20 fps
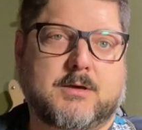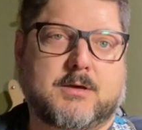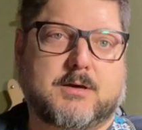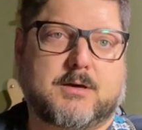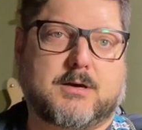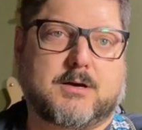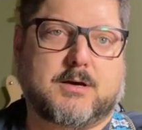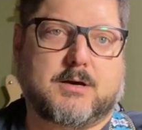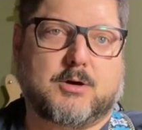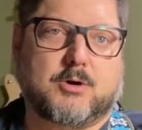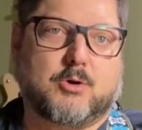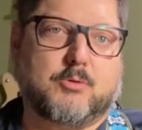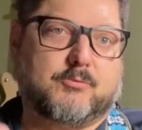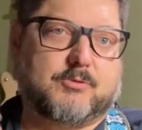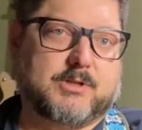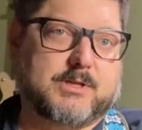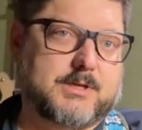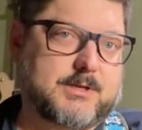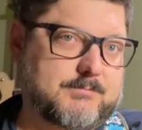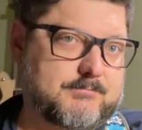
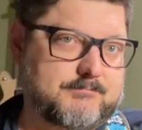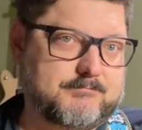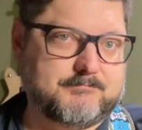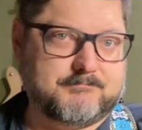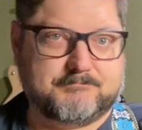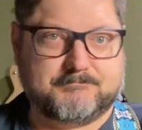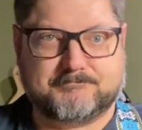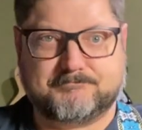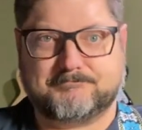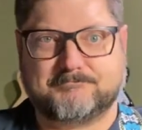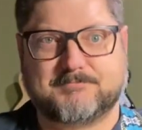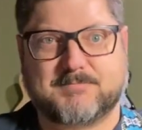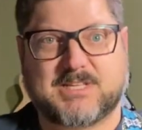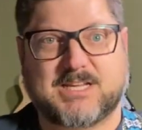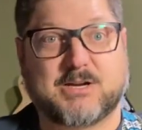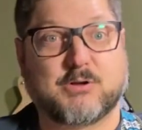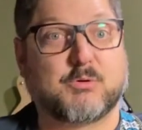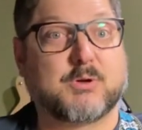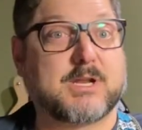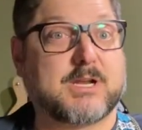Hopefully they
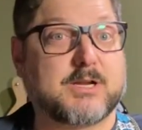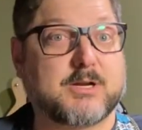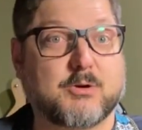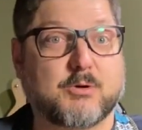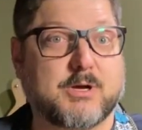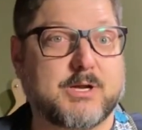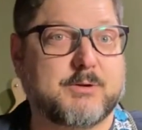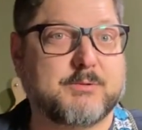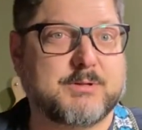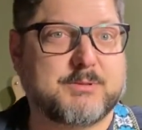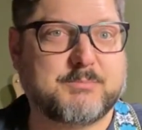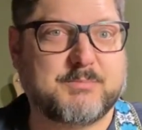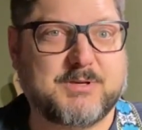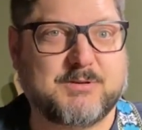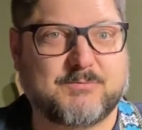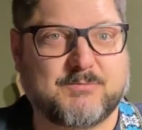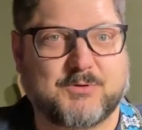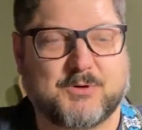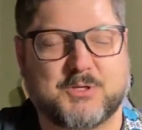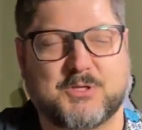don't get annoyed with me
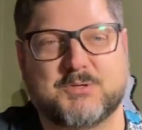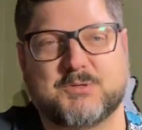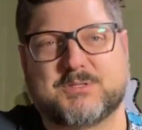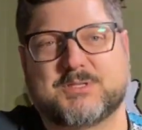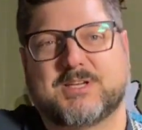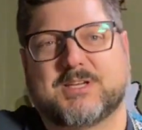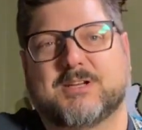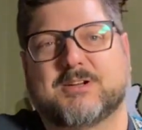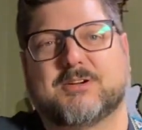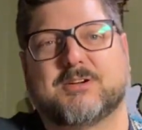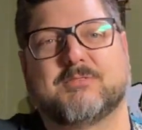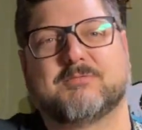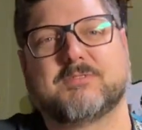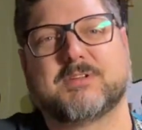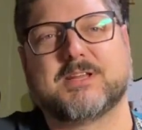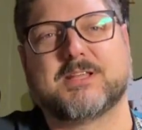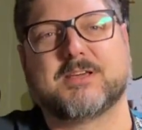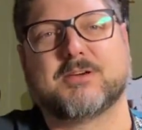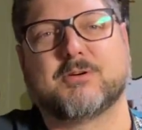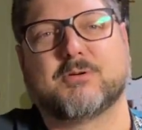for using it on a
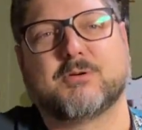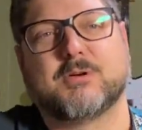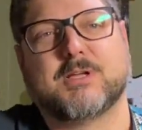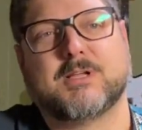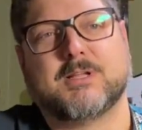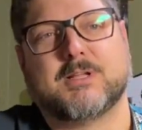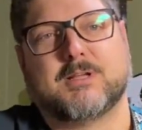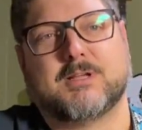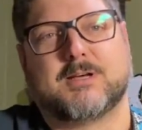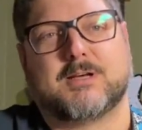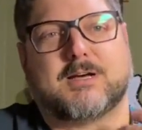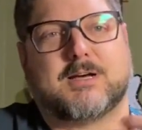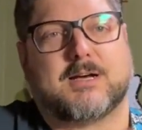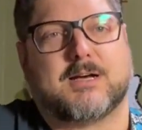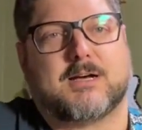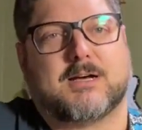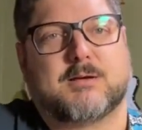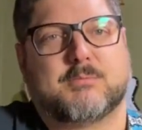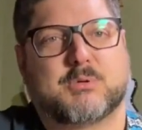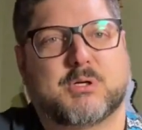video,
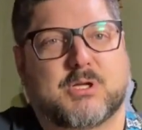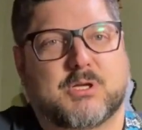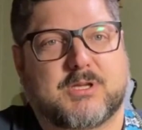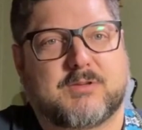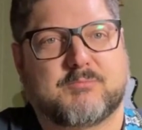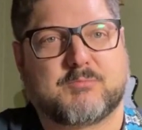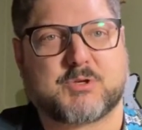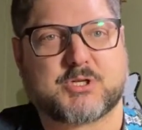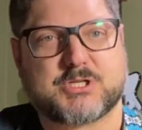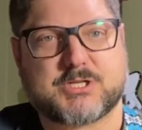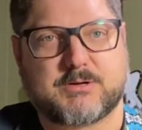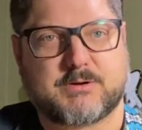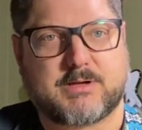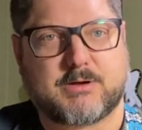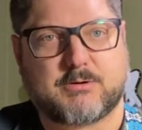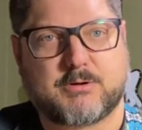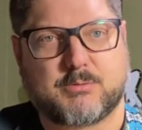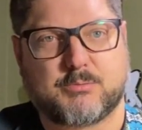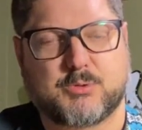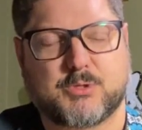but I'll give them a shout
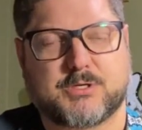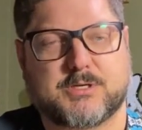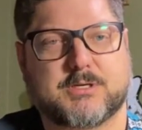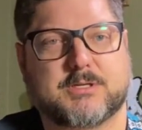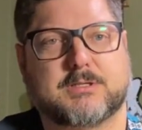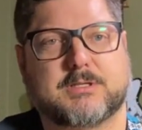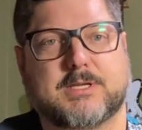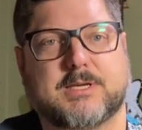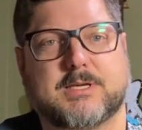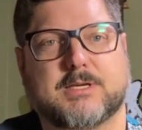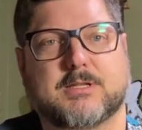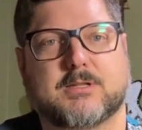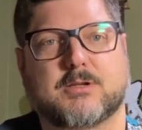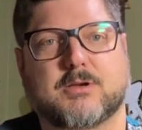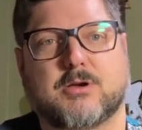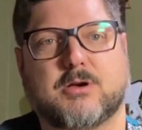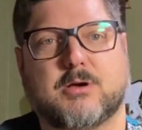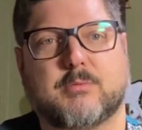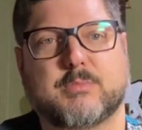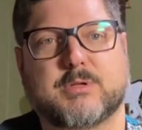out. I'll put a link in the
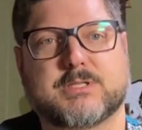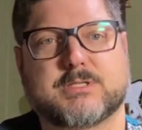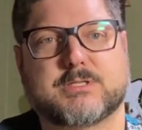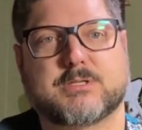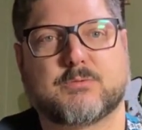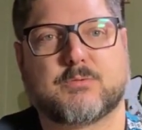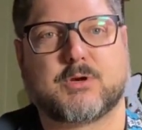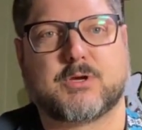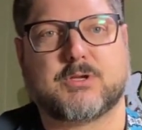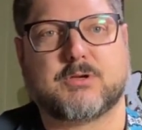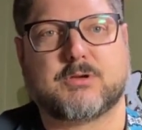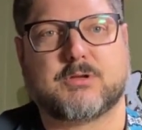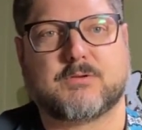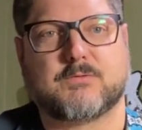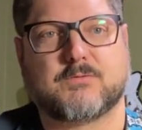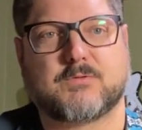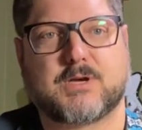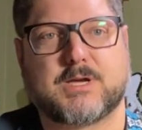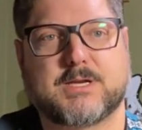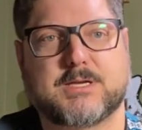comments to where you can
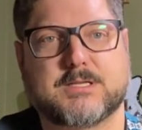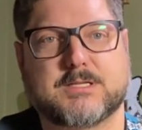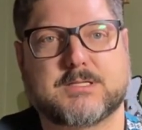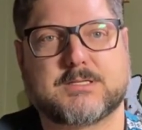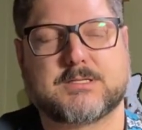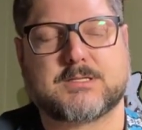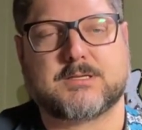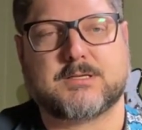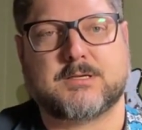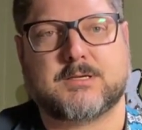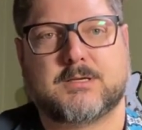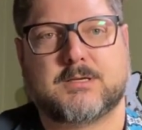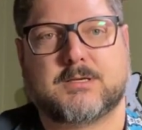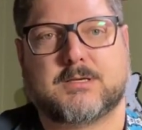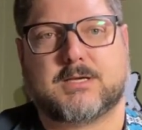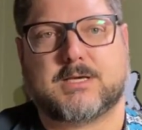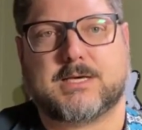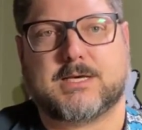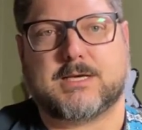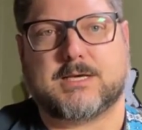find it
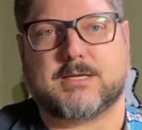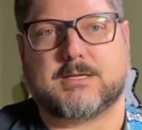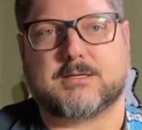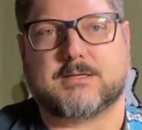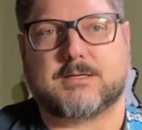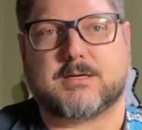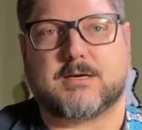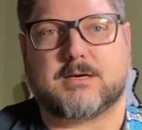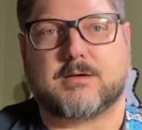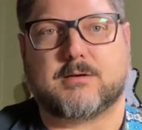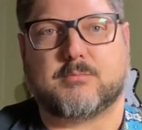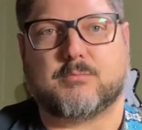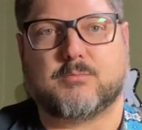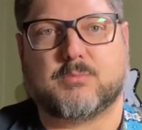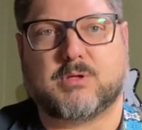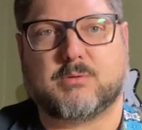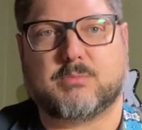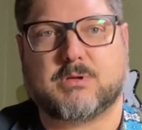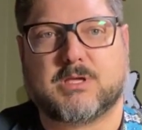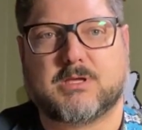and
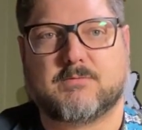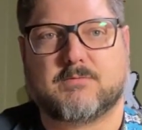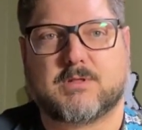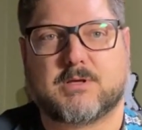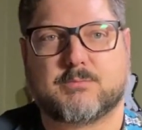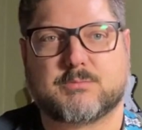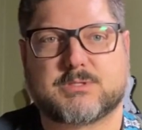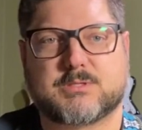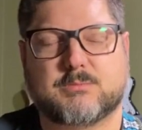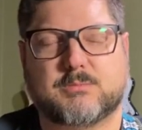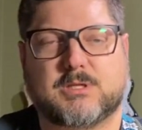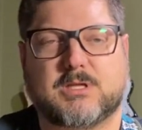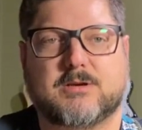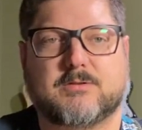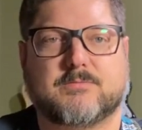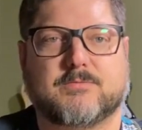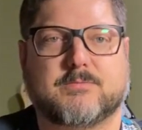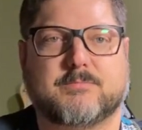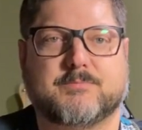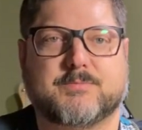maybe give them some
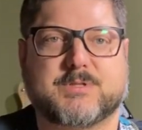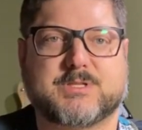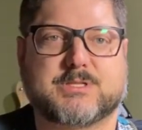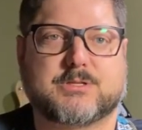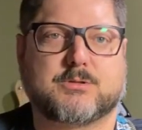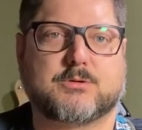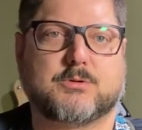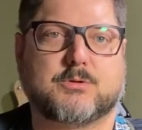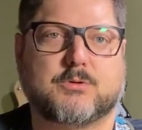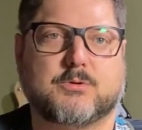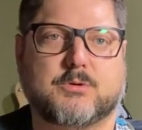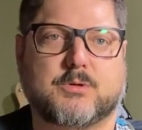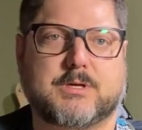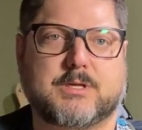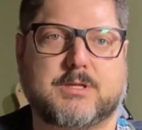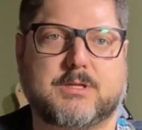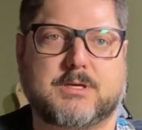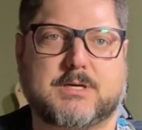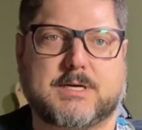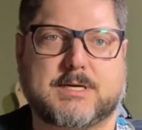love. So
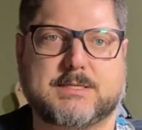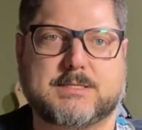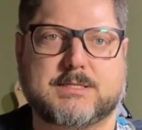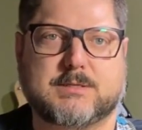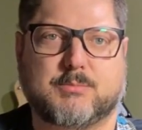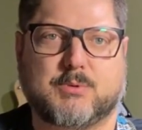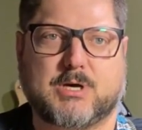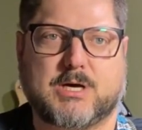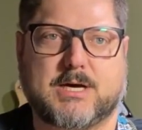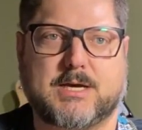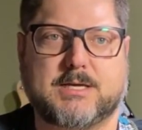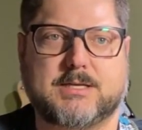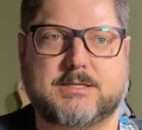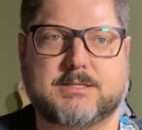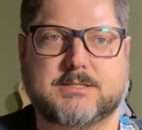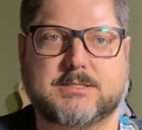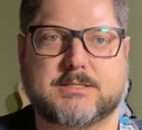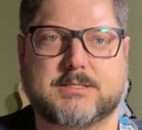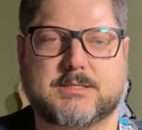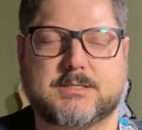the idea behind
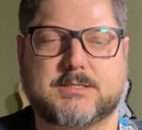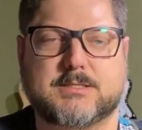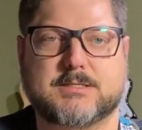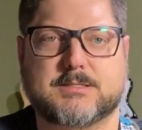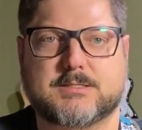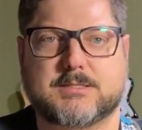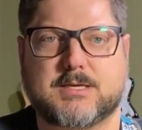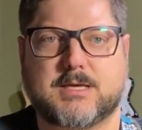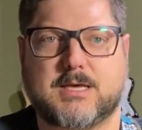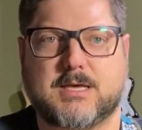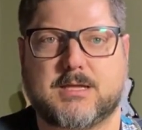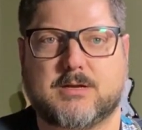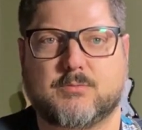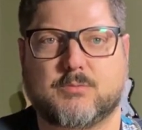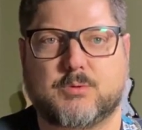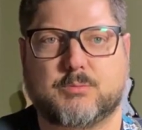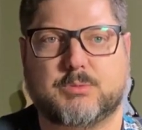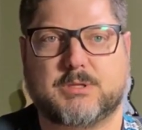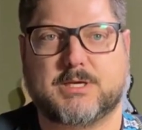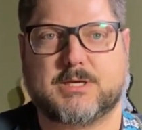it is, again,
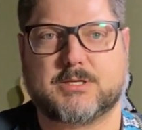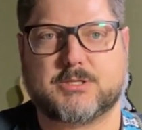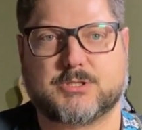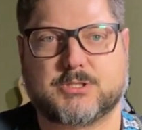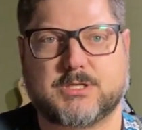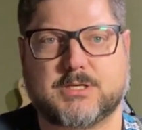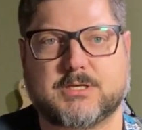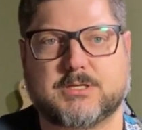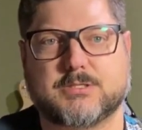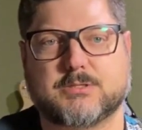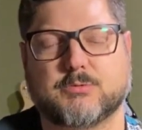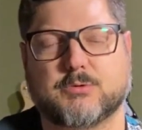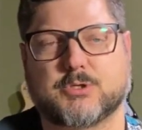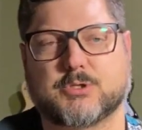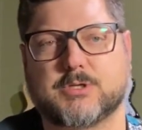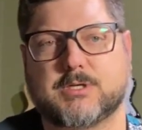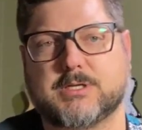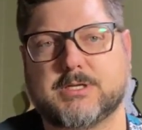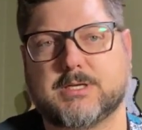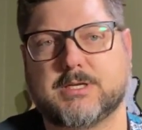we're playing a jig, so we're
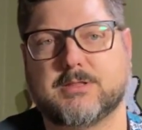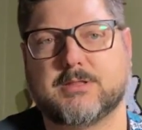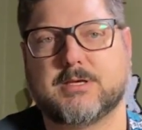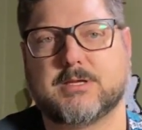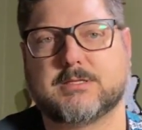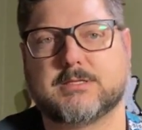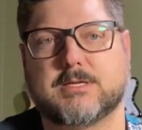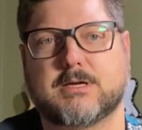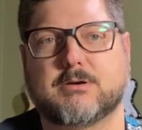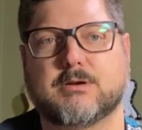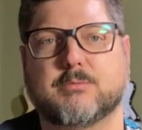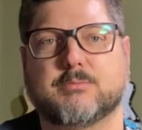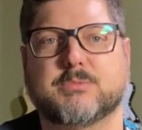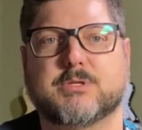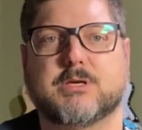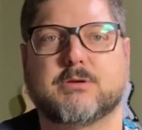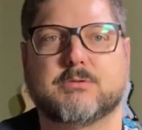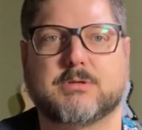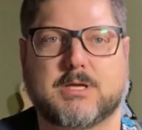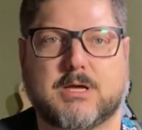trying to get that down, up,
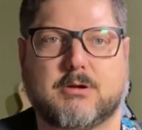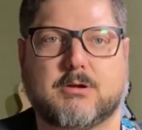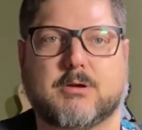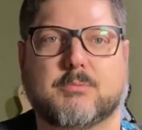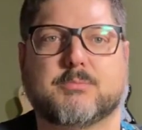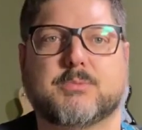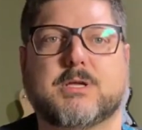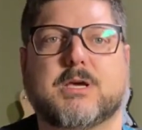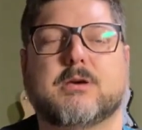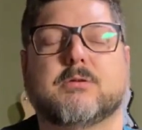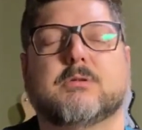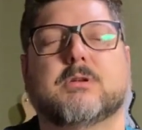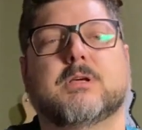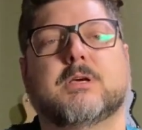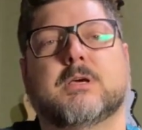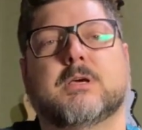down, down, up, down